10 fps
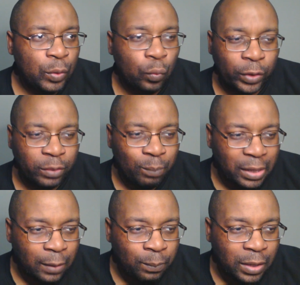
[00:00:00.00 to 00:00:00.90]
with
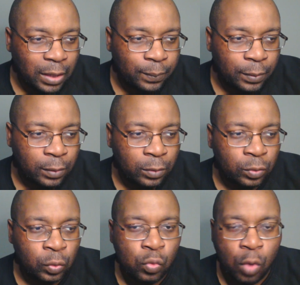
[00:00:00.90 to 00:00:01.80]
many
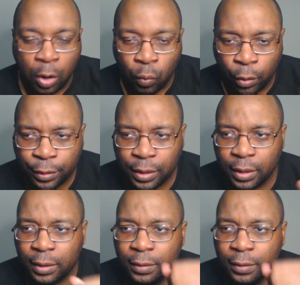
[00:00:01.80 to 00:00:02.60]
people who are working,